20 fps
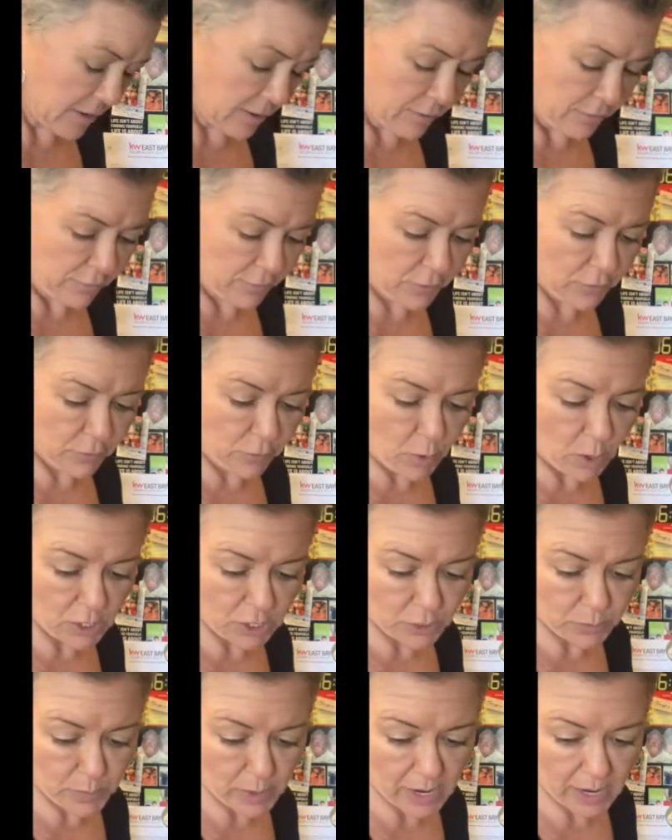If you've
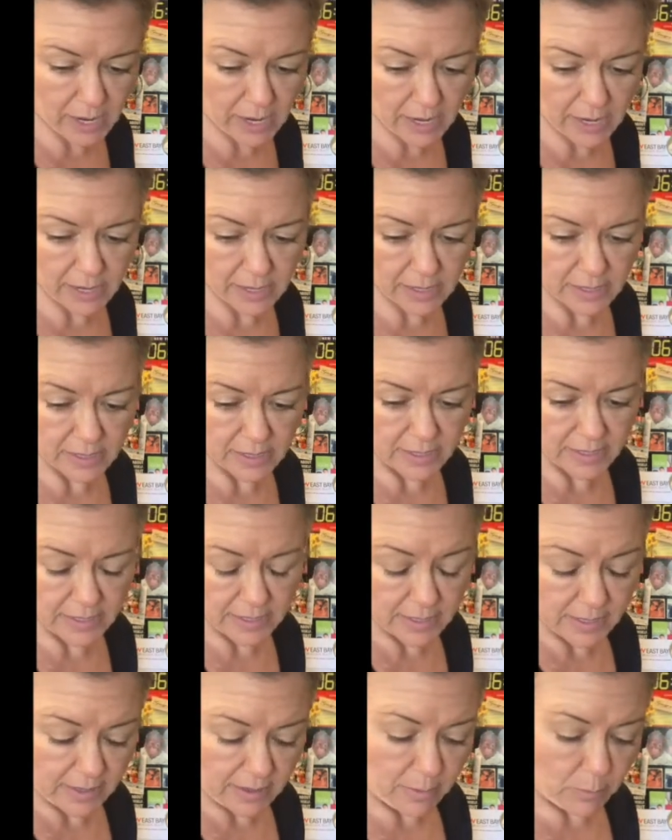watched my
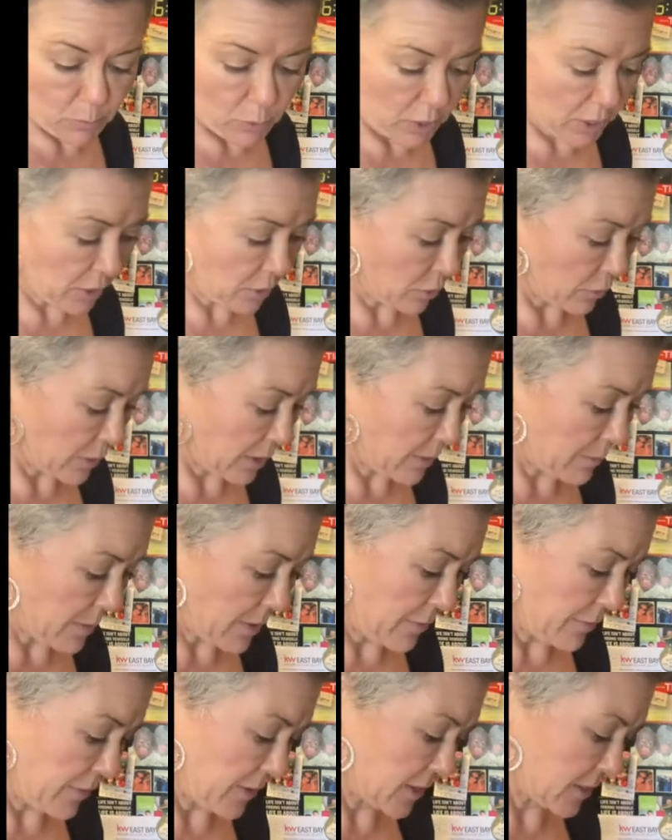Morning Glory
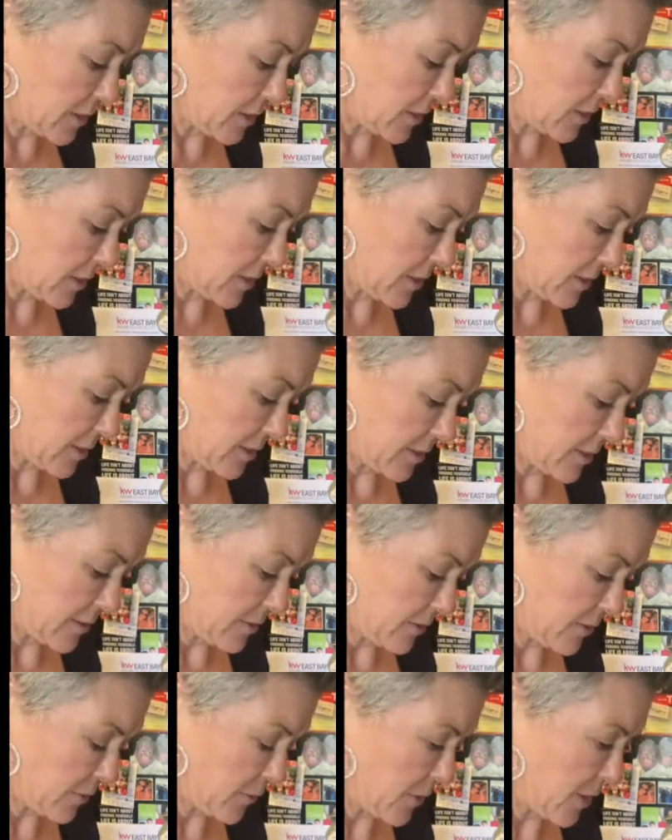muffins
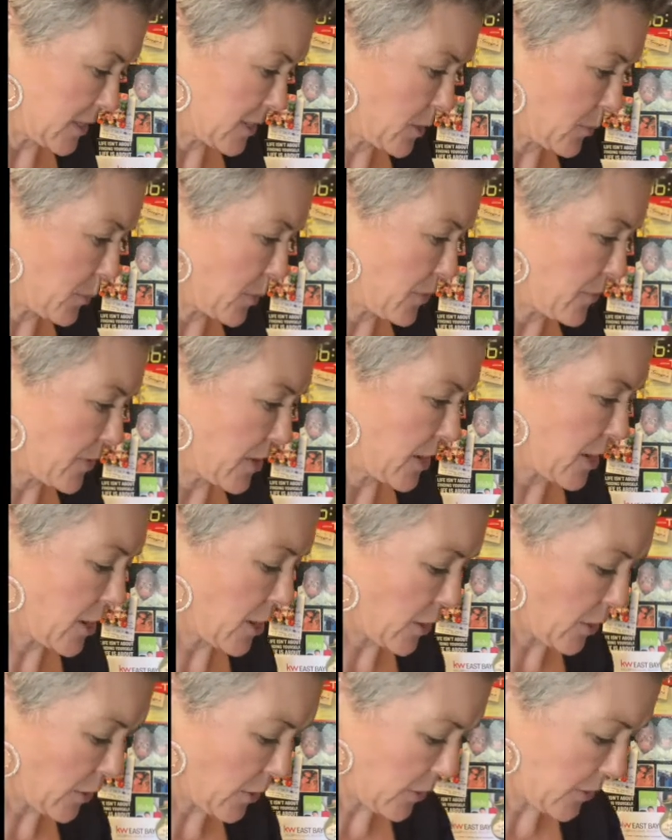recipe
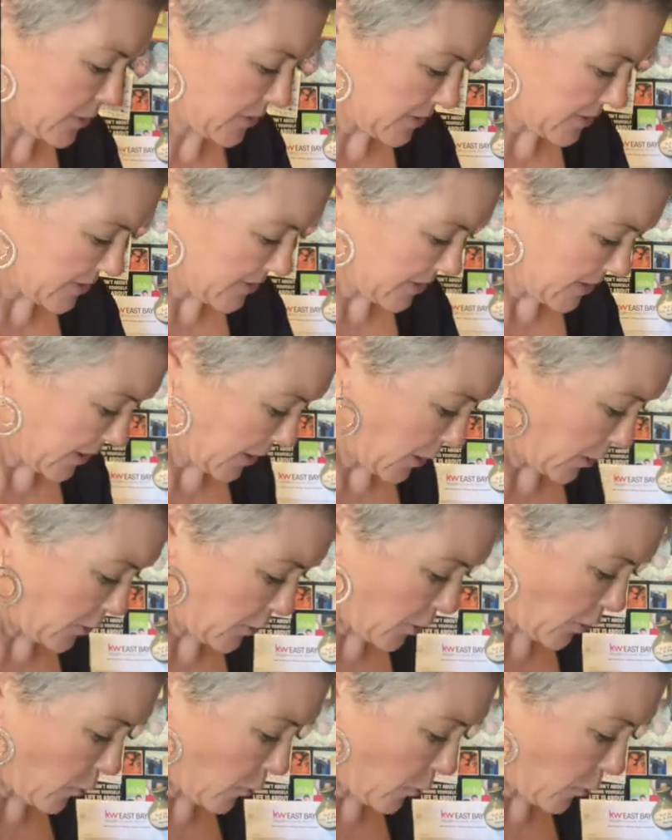video, you know